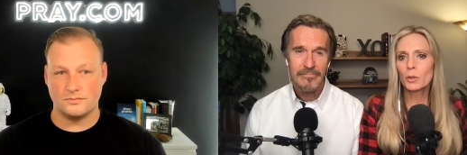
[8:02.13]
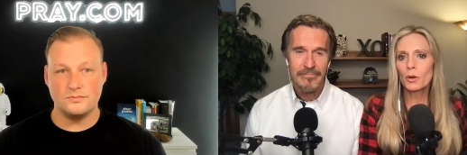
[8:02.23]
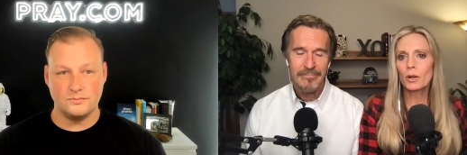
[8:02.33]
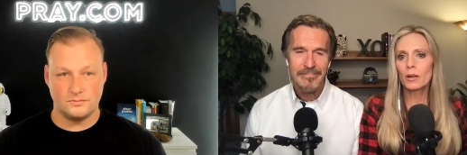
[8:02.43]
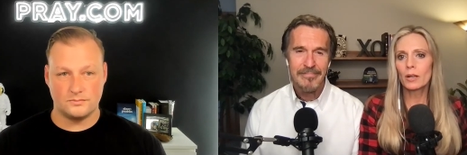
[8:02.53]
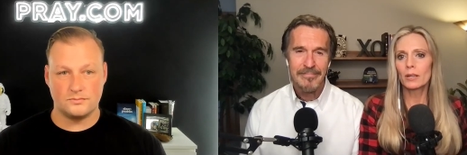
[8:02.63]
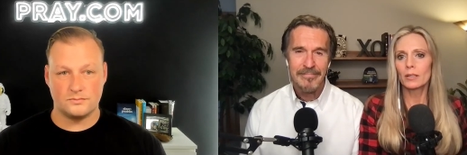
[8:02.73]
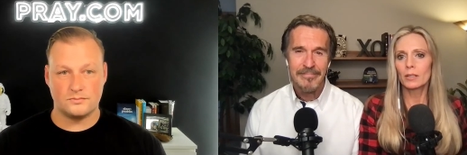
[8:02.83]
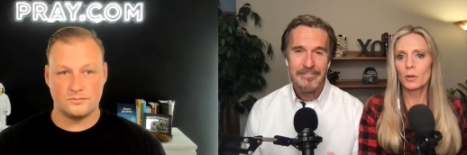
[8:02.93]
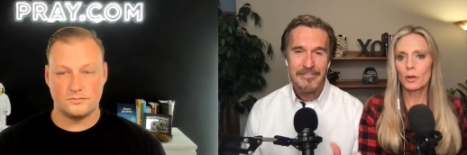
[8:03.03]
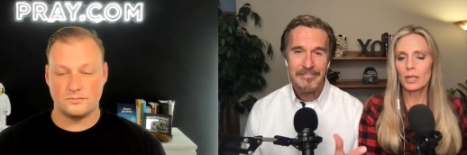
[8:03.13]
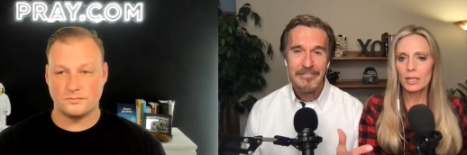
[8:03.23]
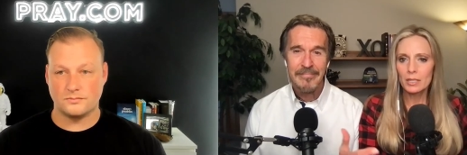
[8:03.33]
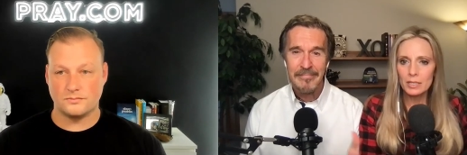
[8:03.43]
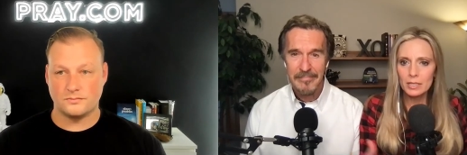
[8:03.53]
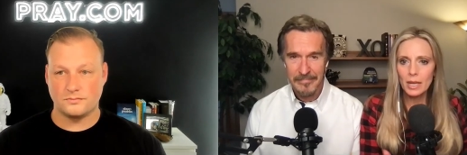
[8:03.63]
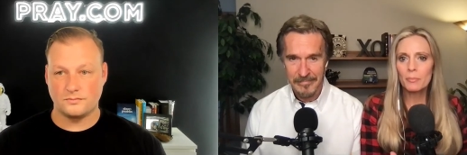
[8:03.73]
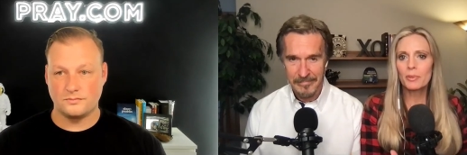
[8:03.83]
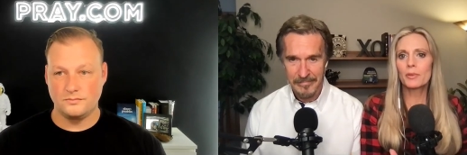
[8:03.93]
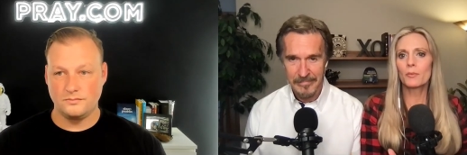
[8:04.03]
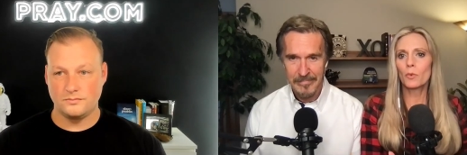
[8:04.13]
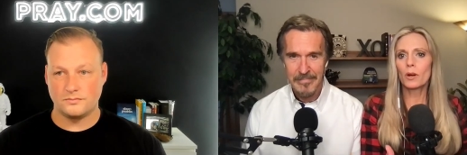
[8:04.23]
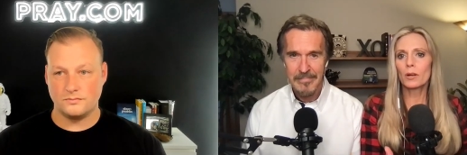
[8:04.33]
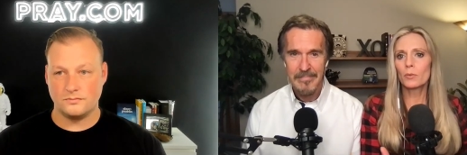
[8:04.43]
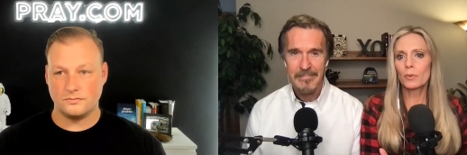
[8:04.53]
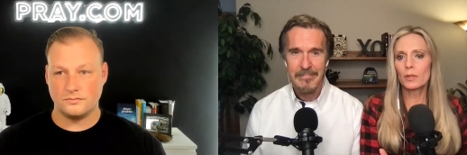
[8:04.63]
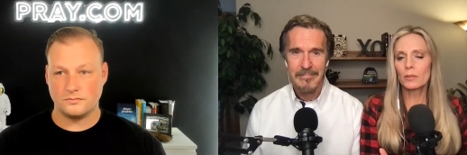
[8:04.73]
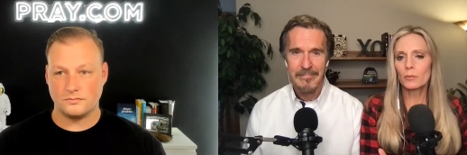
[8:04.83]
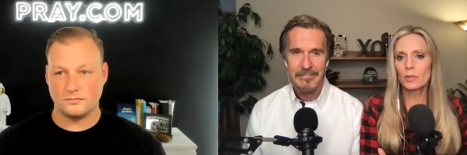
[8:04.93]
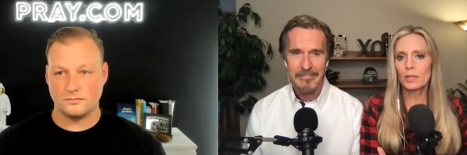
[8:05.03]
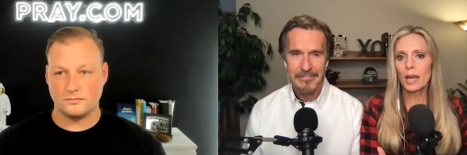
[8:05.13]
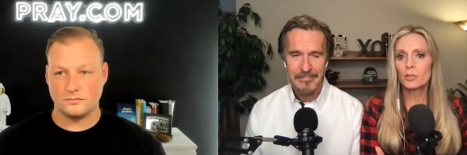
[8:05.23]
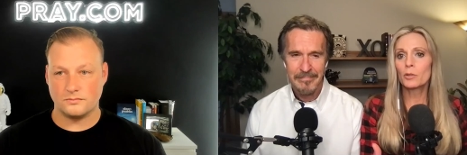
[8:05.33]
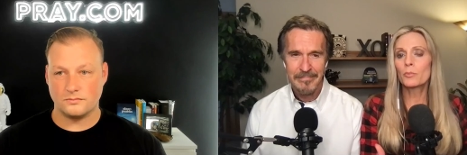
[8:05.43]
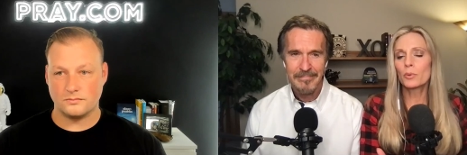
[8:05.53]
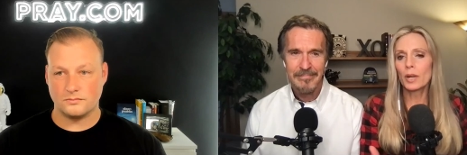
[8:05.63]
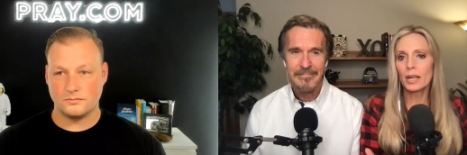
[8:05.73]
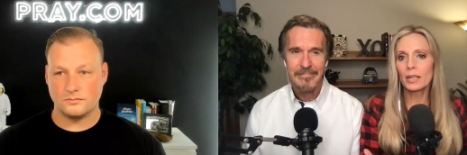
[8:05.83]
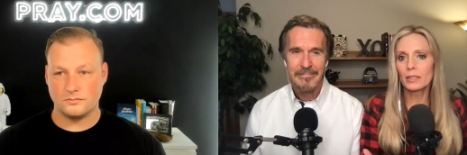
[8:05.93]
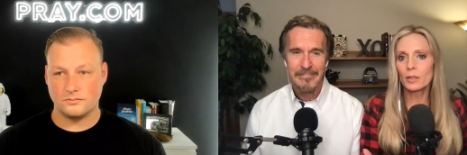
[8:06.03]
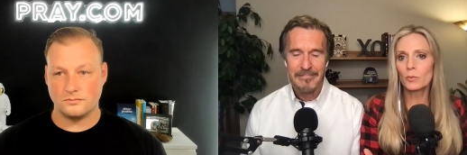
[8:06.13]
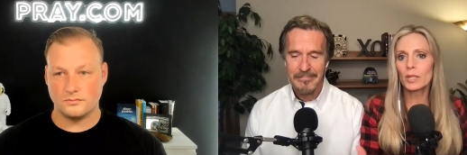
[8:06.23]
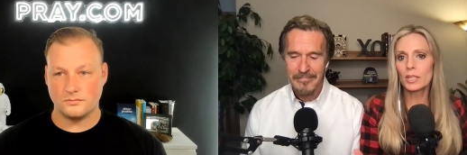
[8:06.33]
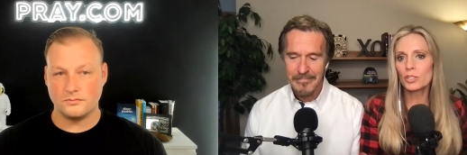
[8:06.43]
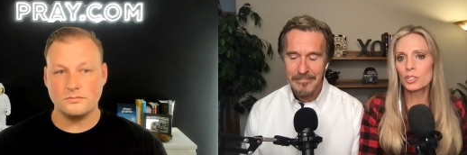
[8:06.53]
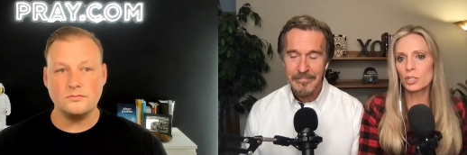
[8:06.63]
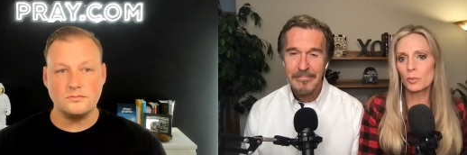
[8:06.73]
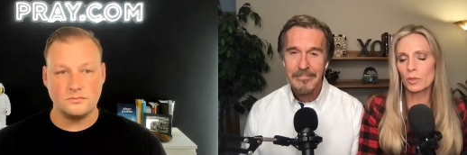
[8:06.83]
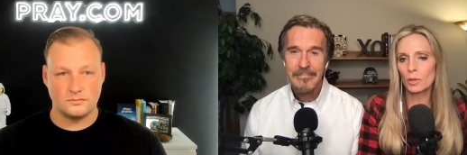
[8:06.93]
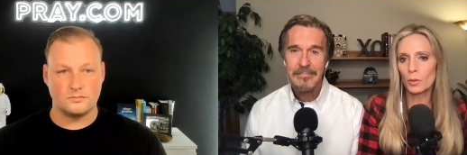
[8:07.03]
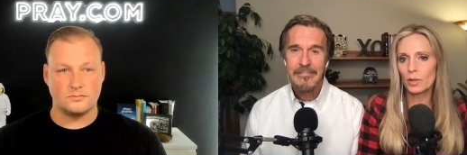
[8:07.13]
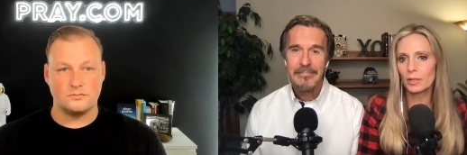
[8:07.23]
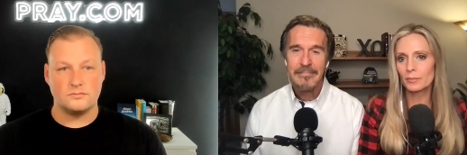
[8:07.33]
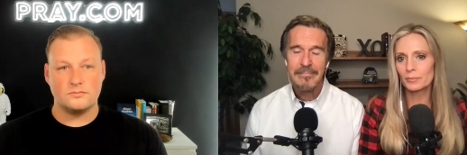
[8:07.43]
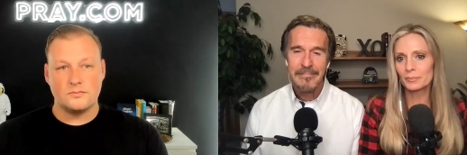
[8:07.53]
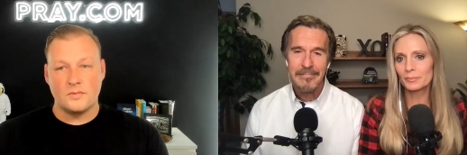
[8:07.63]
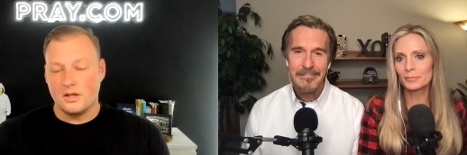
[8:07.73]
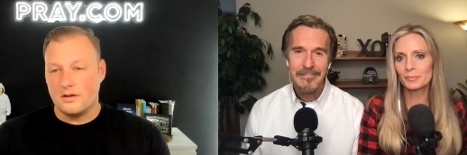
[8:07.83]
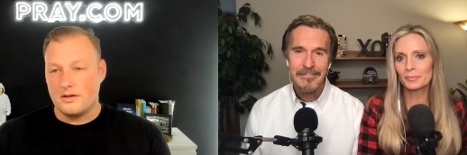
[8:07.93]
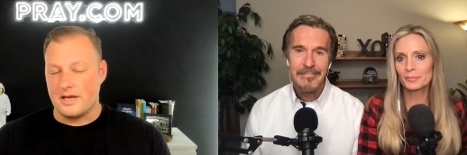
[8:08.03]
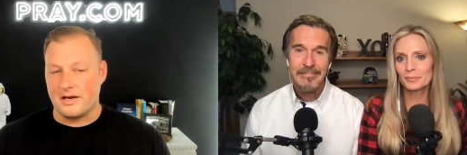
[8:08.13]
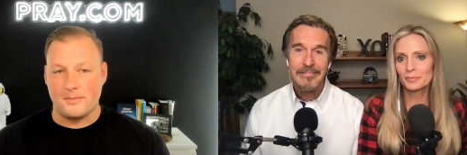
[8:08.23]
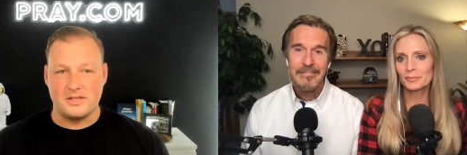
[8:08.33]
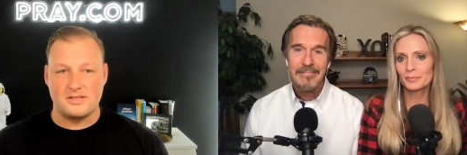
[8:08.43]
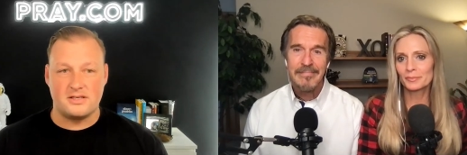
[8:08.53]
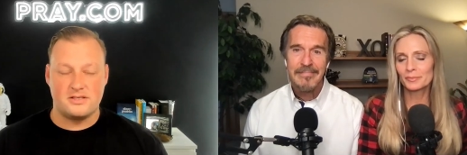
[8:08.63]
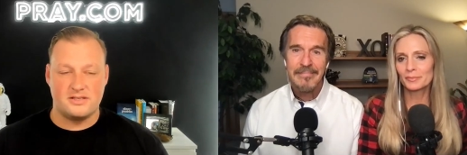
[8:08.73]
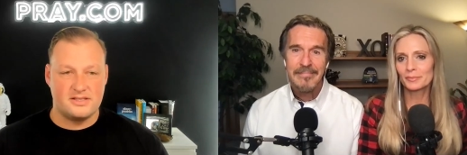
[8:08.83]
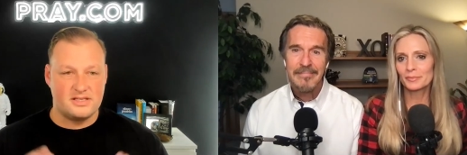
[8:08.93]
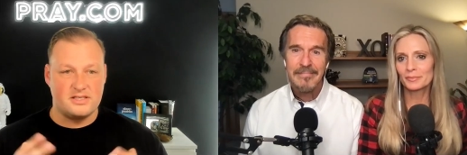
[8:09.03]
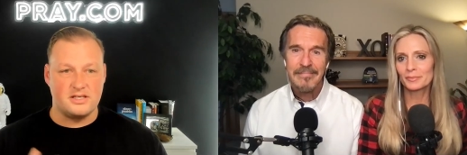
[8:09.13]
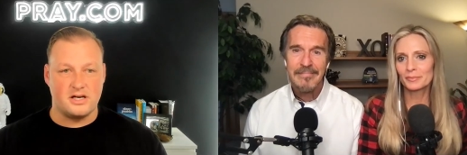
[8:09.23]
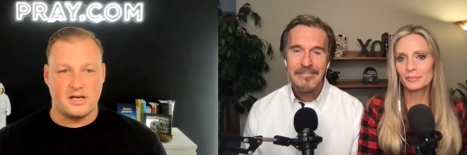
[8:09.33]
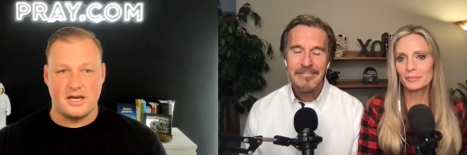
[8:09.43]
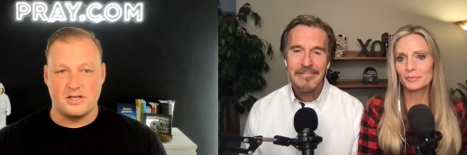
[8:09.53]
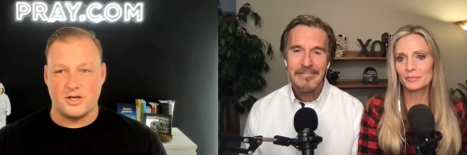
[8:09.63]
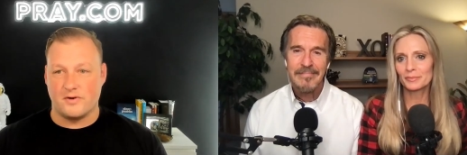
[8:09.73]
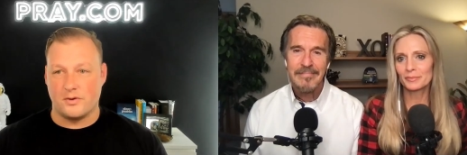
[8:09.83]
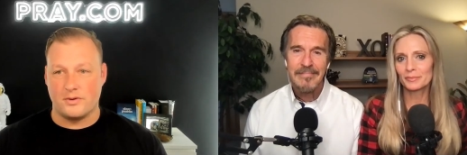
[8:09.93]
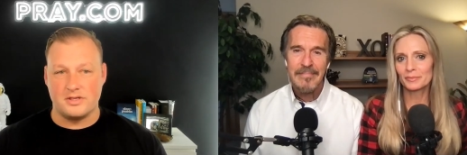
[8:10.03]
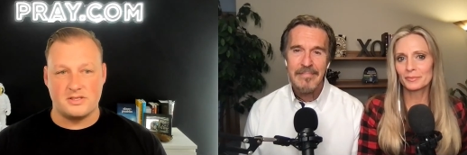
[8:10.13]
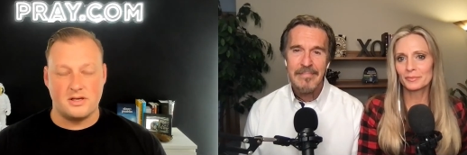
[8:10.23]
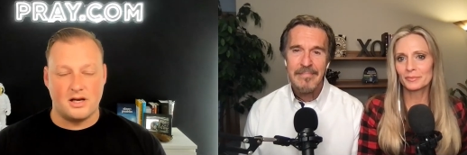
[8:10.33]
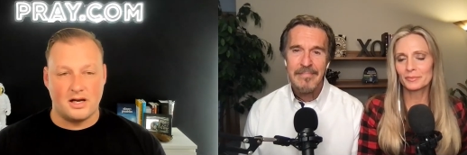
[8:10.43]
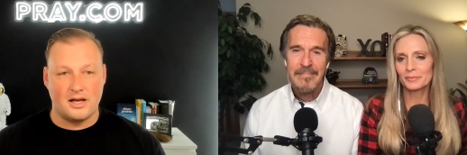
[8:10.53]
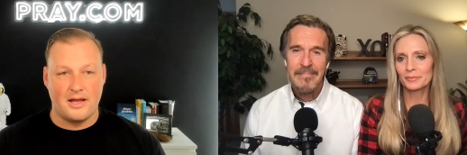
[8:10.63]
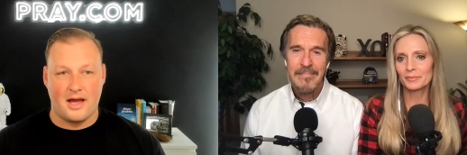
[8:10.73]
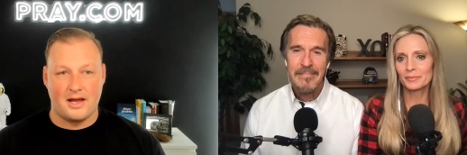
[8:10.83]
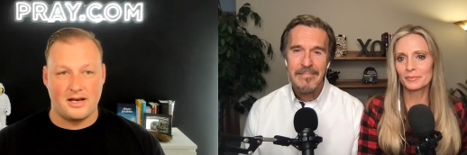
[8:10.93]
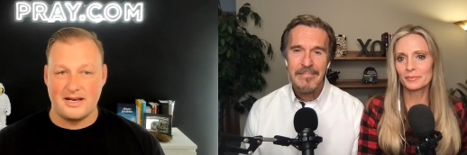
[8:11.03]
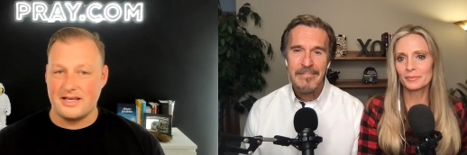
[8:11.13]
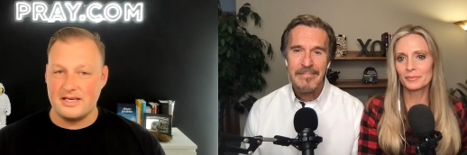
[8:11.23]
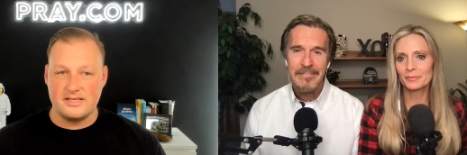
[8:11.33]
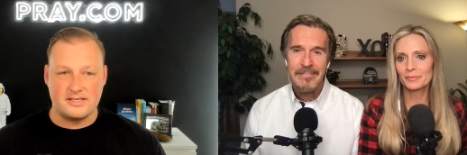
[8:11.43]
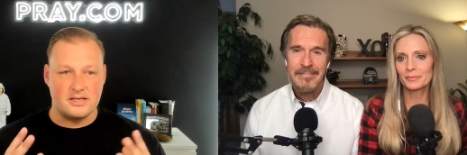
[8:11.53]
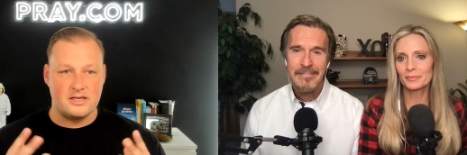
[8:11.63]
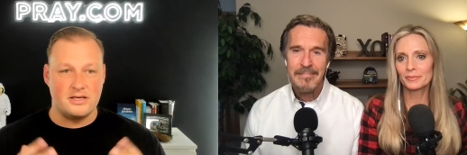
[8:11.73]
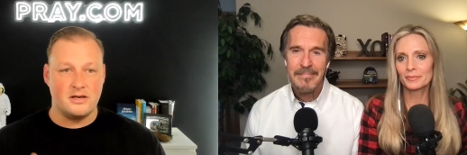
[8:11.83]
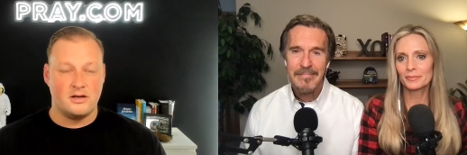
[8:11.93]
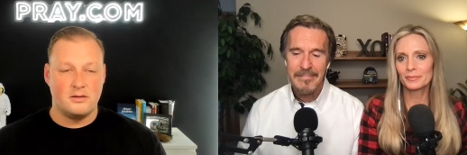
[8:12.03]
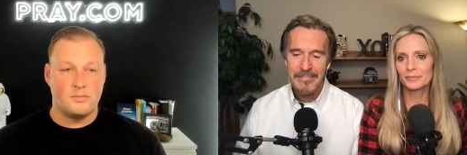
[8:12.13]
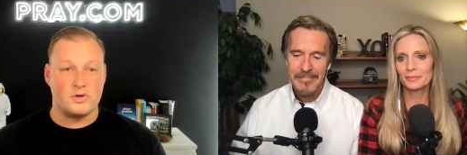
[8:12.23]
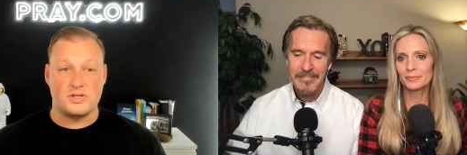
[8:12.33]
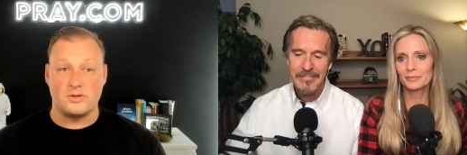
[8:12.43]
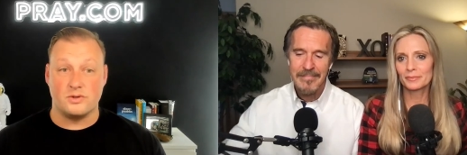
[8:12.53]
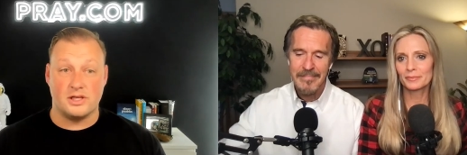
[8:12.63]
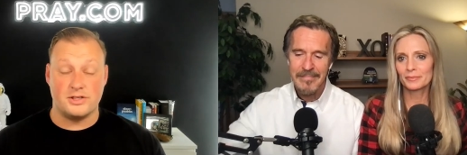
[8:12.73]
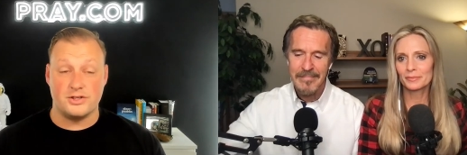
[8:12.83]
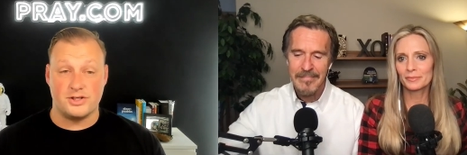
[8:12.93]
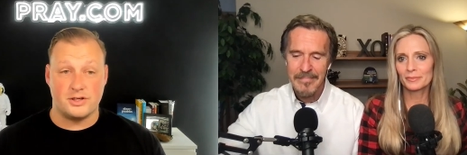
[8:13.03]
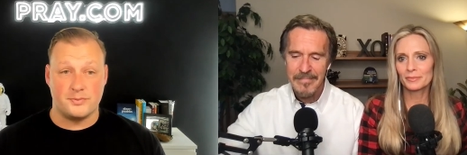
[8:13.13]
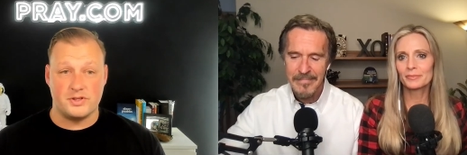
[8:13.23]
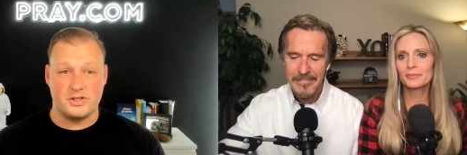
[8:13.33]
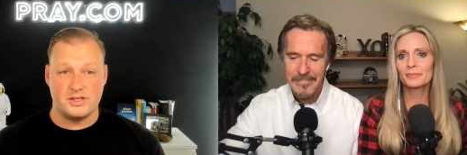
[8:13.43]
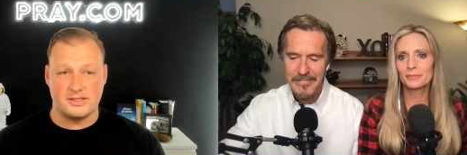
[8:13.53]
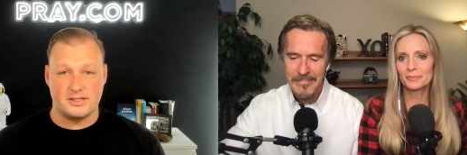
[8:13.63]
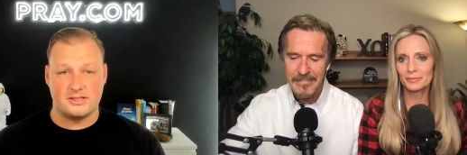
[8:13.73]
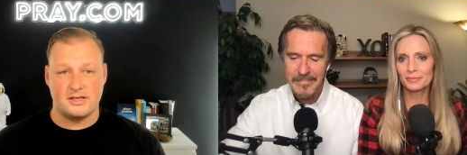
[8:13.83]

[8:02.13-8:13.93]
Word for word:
Speaker 1: your your in-depth walk with mm-hmm. with how you pray and your relationship with the lord
Speaker 2: yeah, I mean, since, since a young age, I've always uh, had an easy personal relationship with Jesus